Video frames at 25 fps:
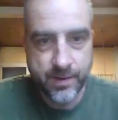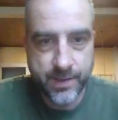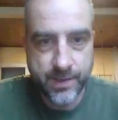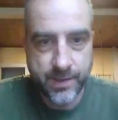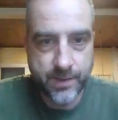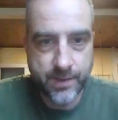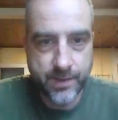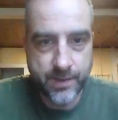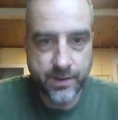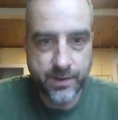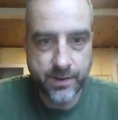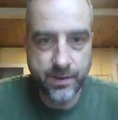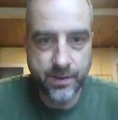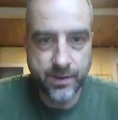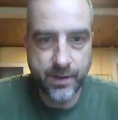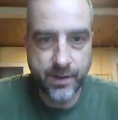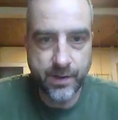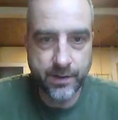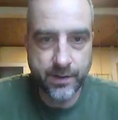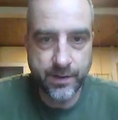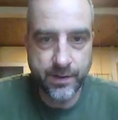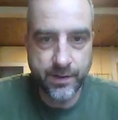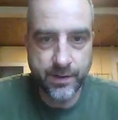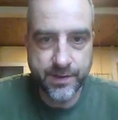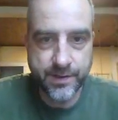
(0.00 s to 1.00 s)
The station
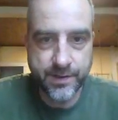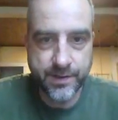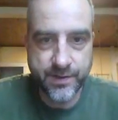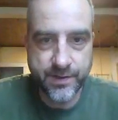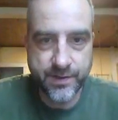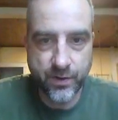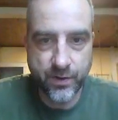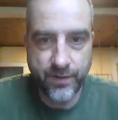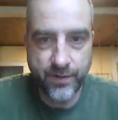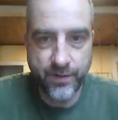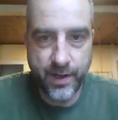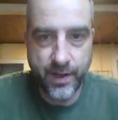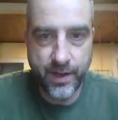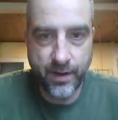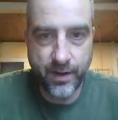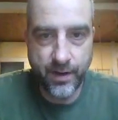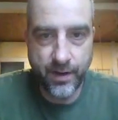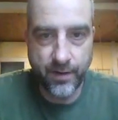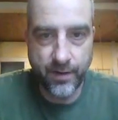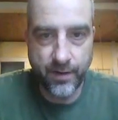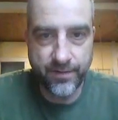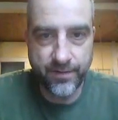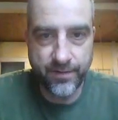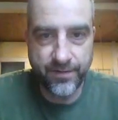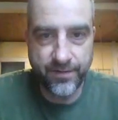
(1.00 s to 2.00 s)
conducted a survey
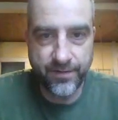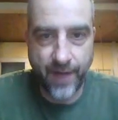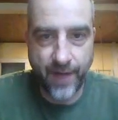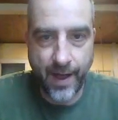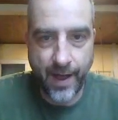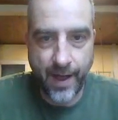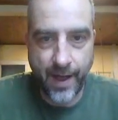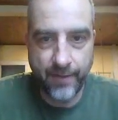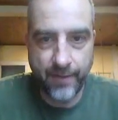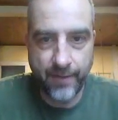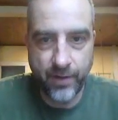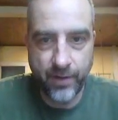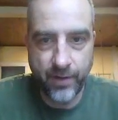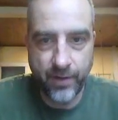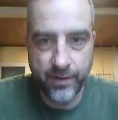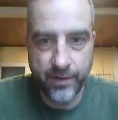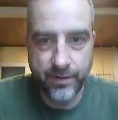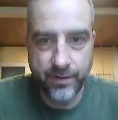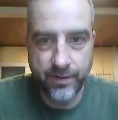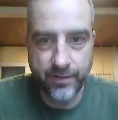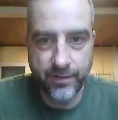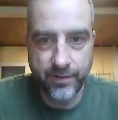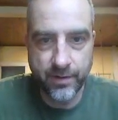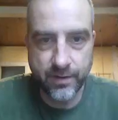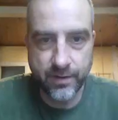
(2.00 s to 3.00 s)
of
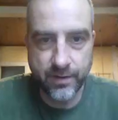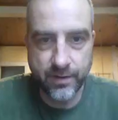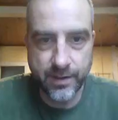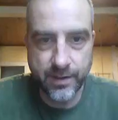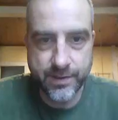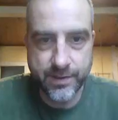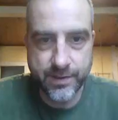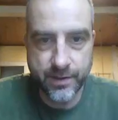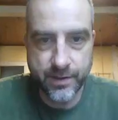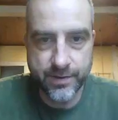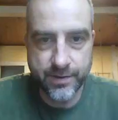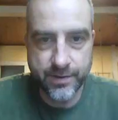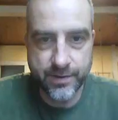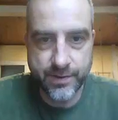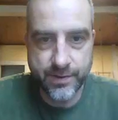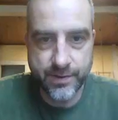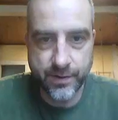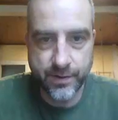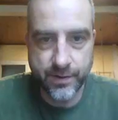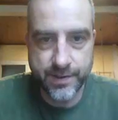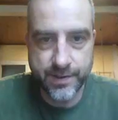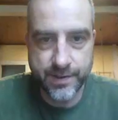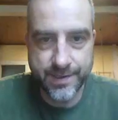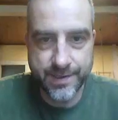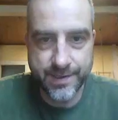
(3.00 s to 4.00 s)
500 of the listeners, so
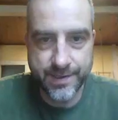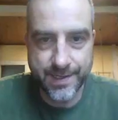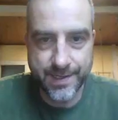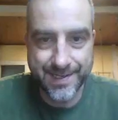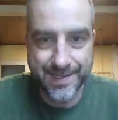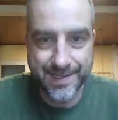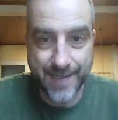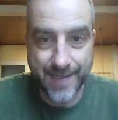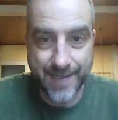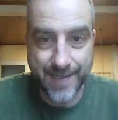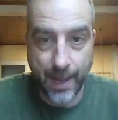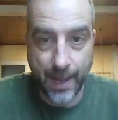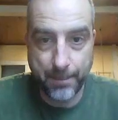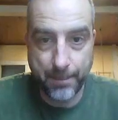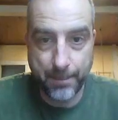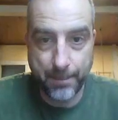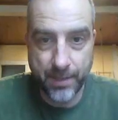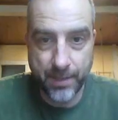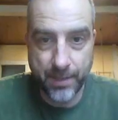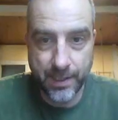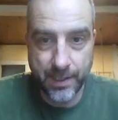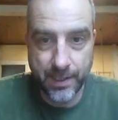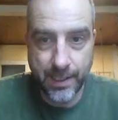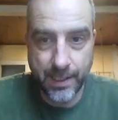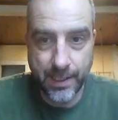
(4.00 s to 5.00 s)
this is a
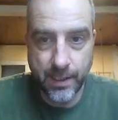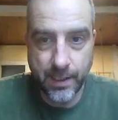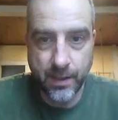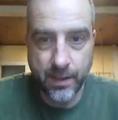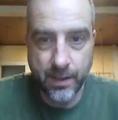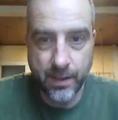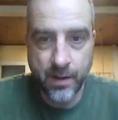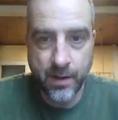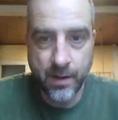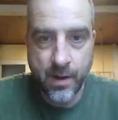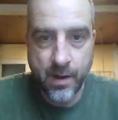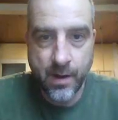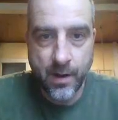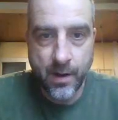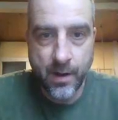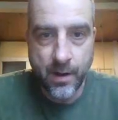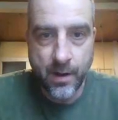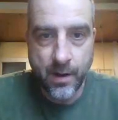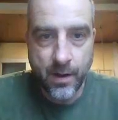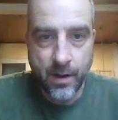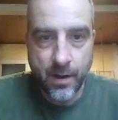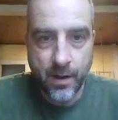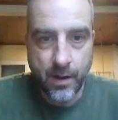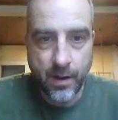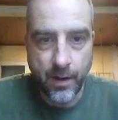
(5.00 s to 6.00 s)
sampling
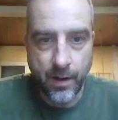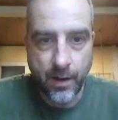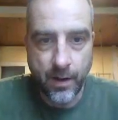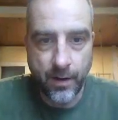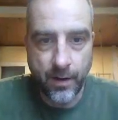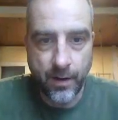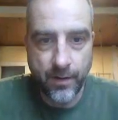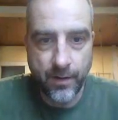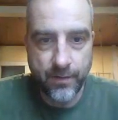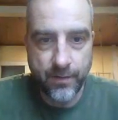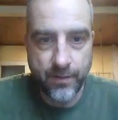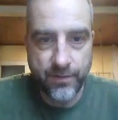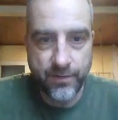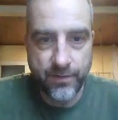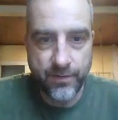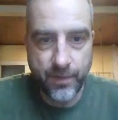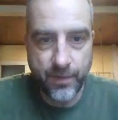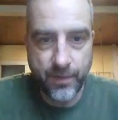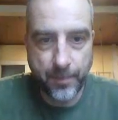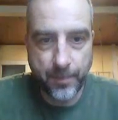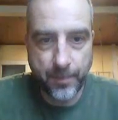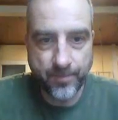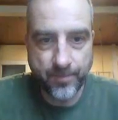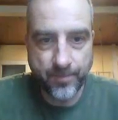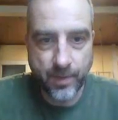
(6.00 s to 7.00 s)
of
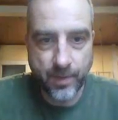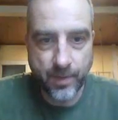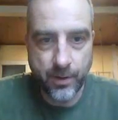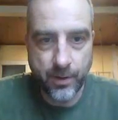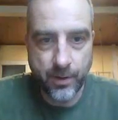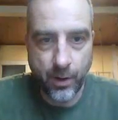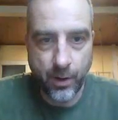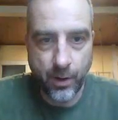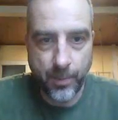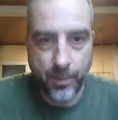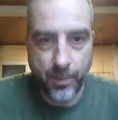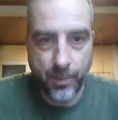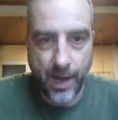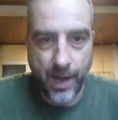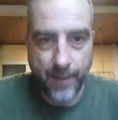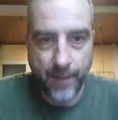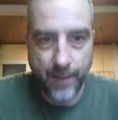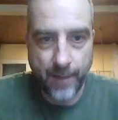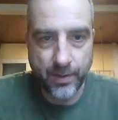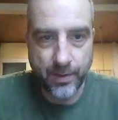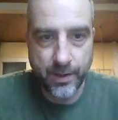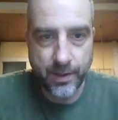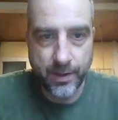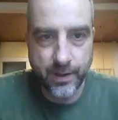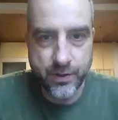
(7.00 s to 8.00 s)

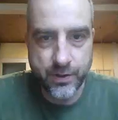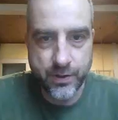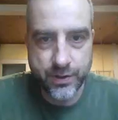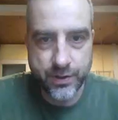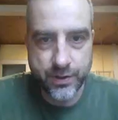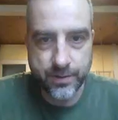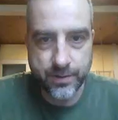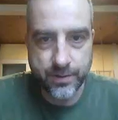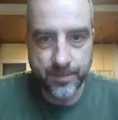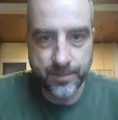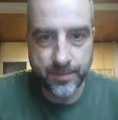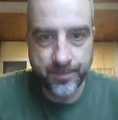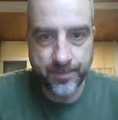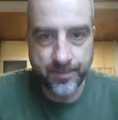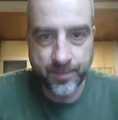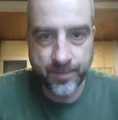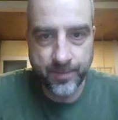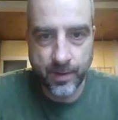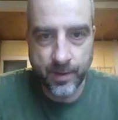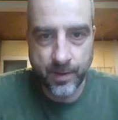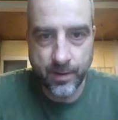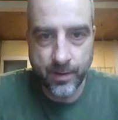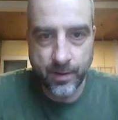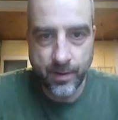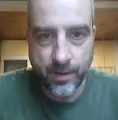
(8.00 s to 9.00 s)
population
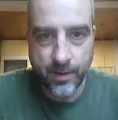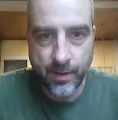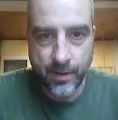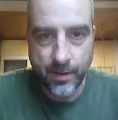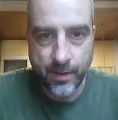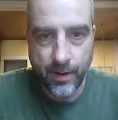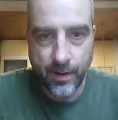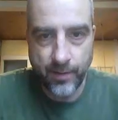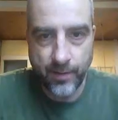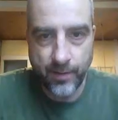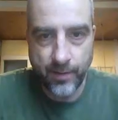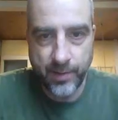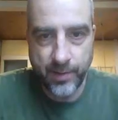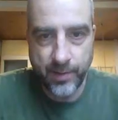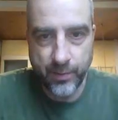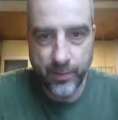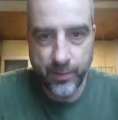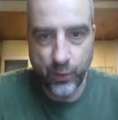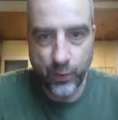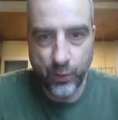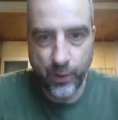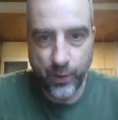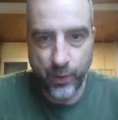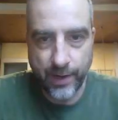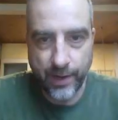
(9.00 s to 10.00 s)
of
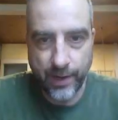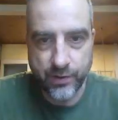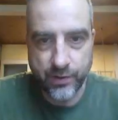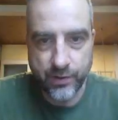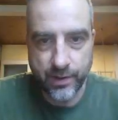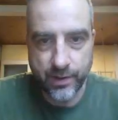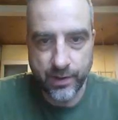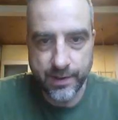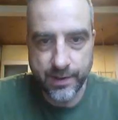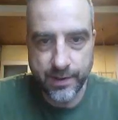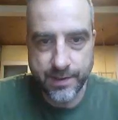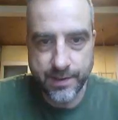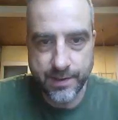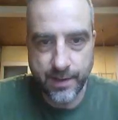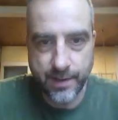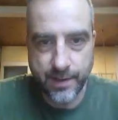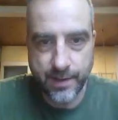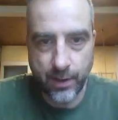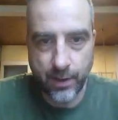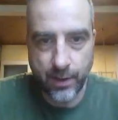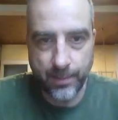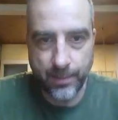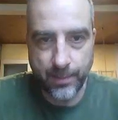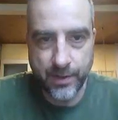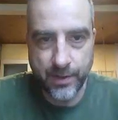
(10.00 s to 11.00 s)
people who actually listen. They
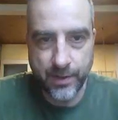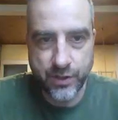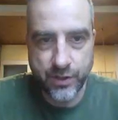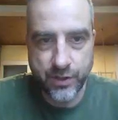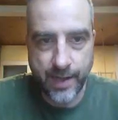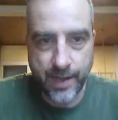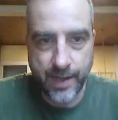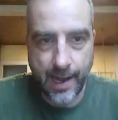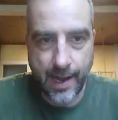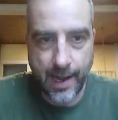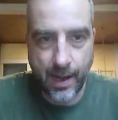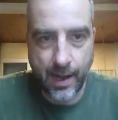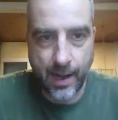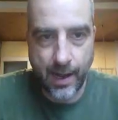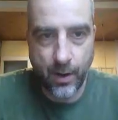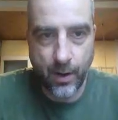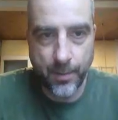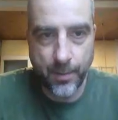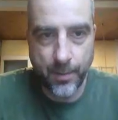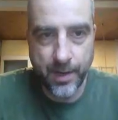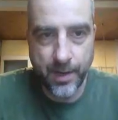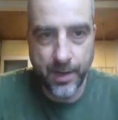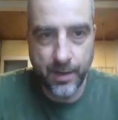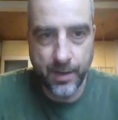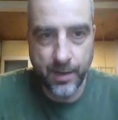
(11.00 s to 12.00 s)
don't mention how
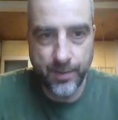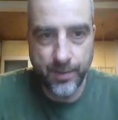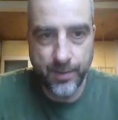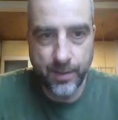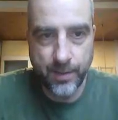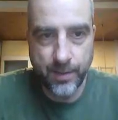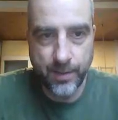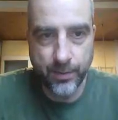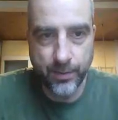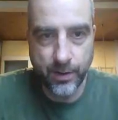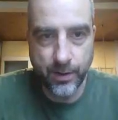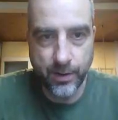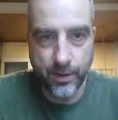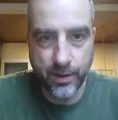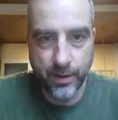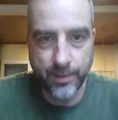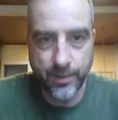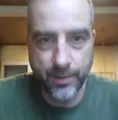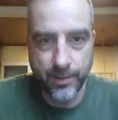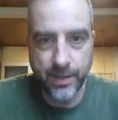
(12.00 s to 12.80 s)
many people are going to